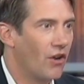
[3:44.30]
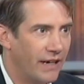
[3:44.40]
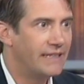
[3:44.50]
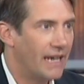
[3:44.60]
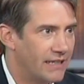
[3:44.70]
on
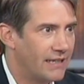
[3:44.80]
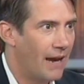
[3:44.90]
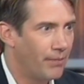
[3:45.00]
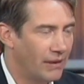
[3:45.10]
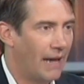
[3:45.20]
a
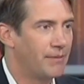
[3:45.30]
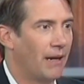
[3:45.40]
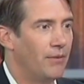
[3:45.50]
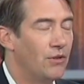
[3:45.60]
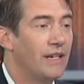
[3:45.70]
desktop or
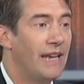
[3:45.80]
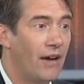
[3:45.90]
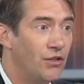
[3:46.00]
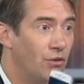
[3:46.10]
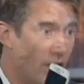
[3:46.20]
laptop, you can
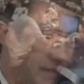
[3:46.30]
now do